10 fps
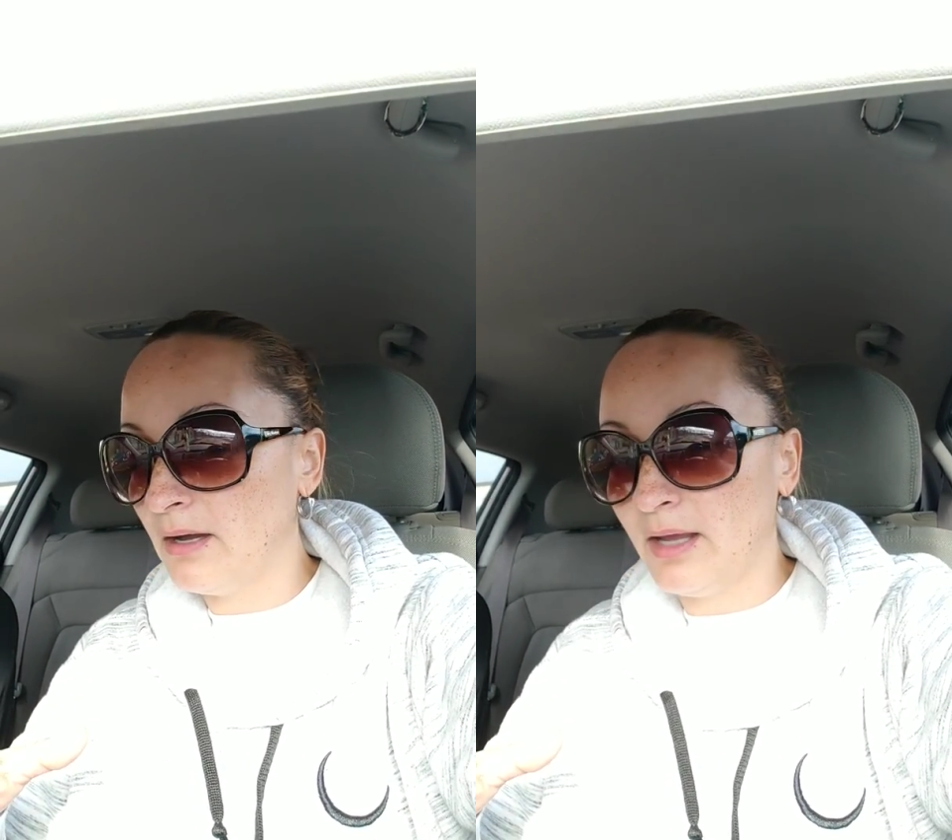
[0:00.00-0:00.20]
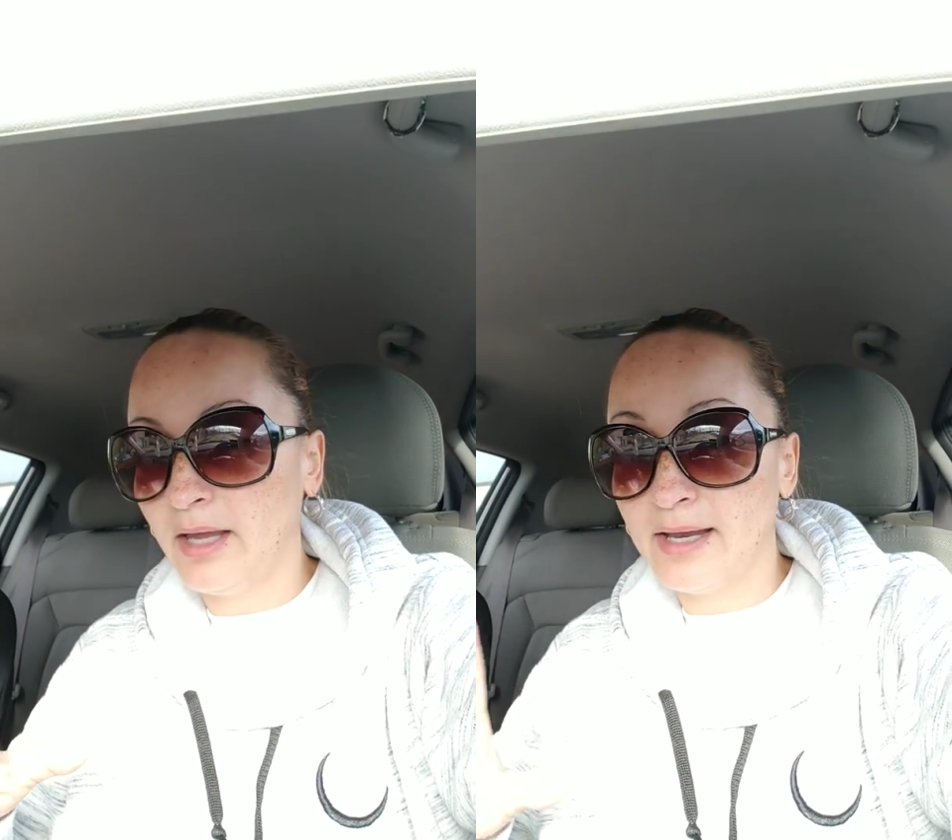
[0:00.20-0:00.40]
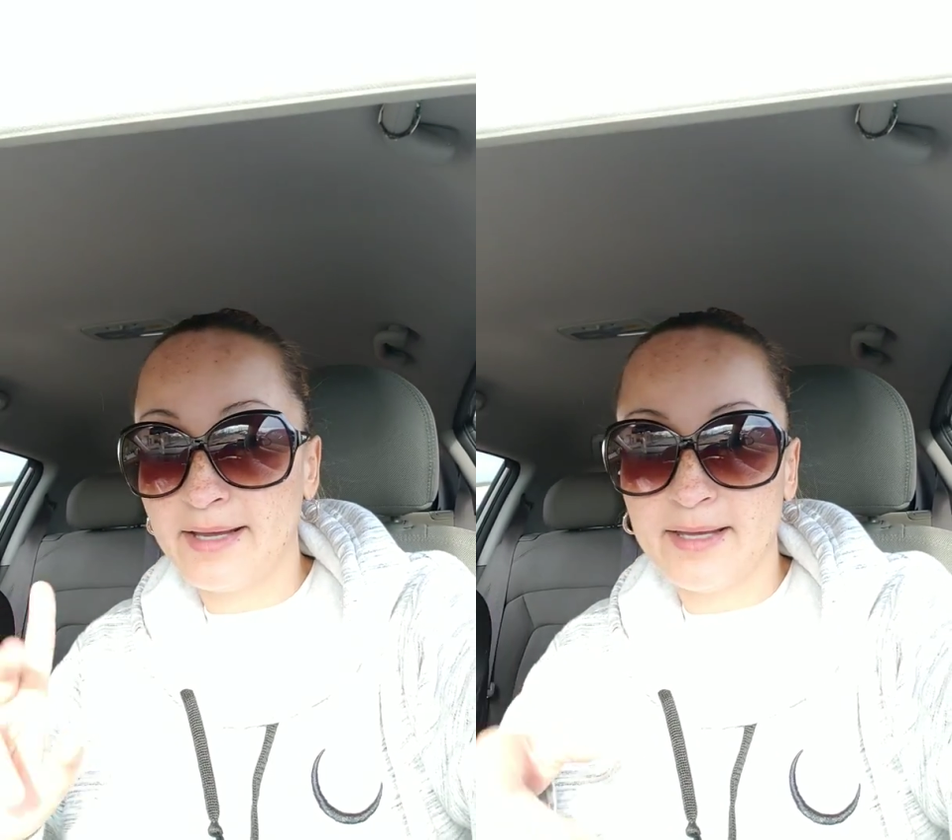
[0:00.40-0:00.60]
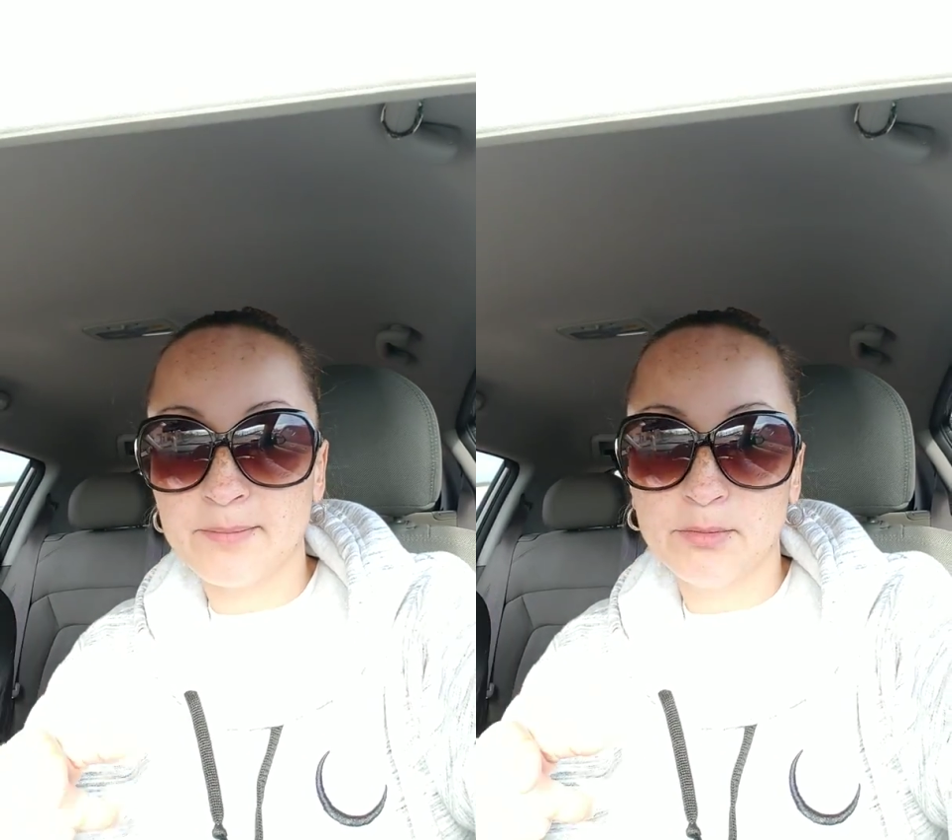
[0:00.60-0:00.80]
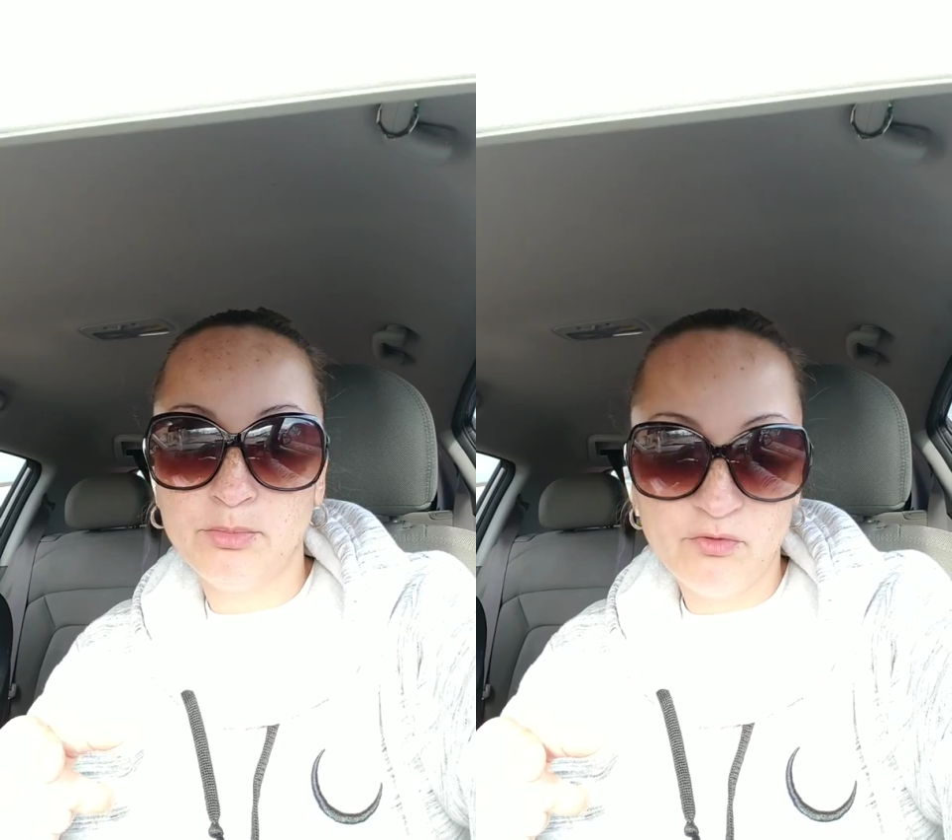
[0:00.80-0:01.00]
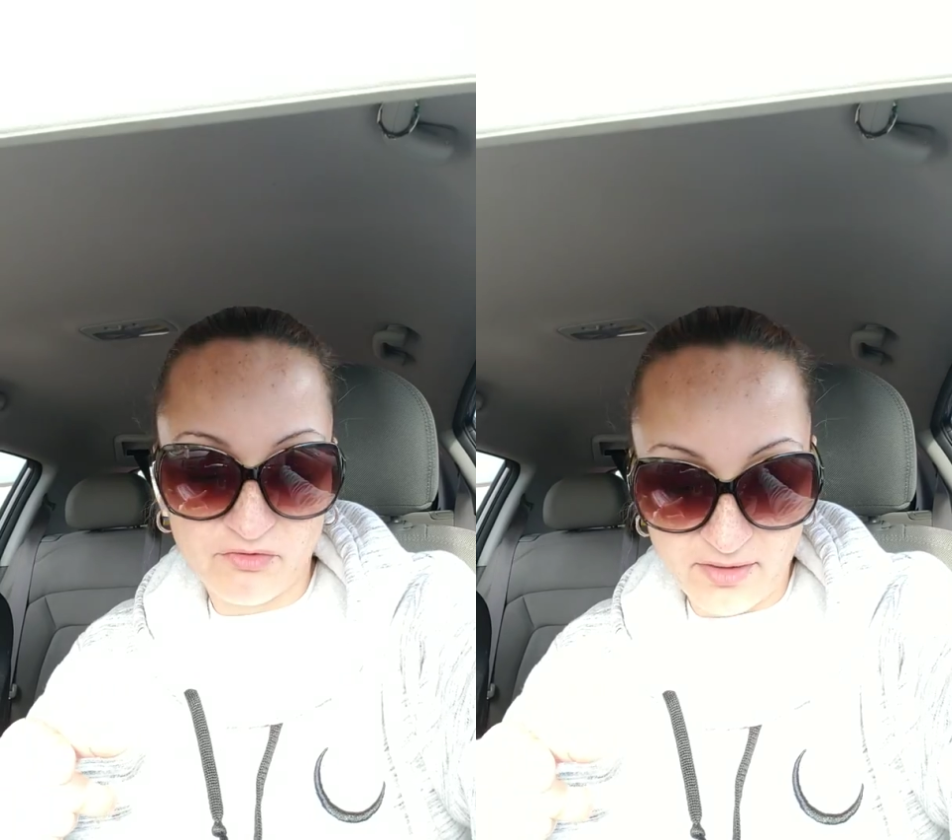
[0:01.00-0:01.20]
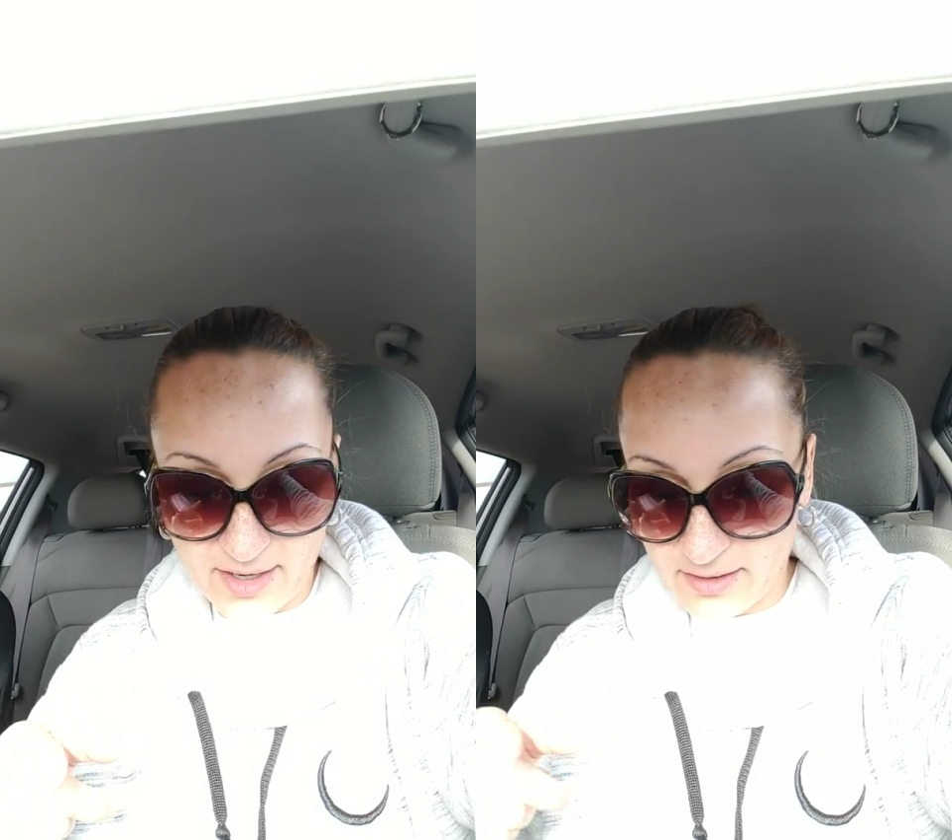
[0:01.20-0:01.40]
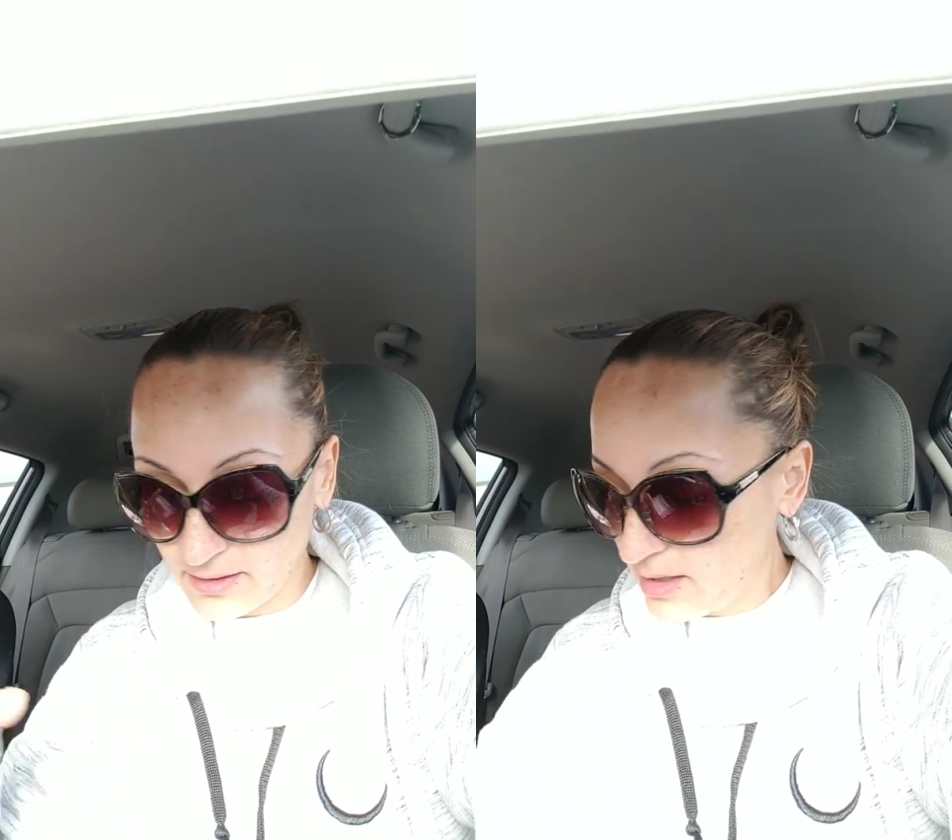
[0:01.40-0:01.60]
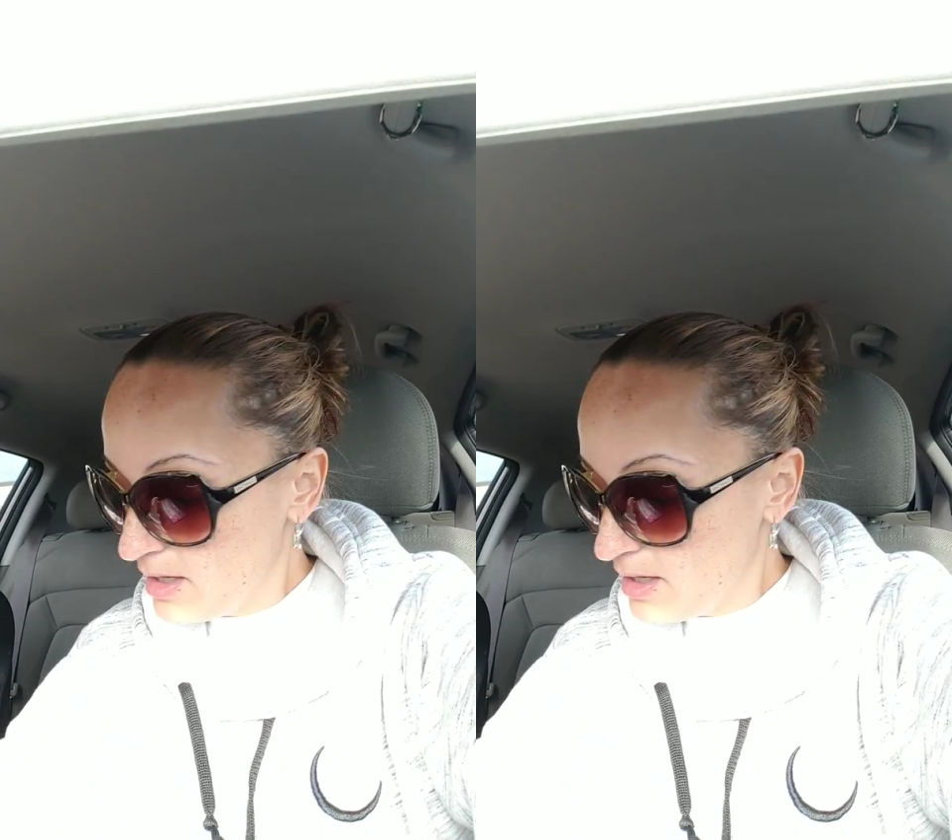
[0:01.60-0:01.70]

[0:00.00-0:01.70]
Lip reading: and I am a boot fanatic.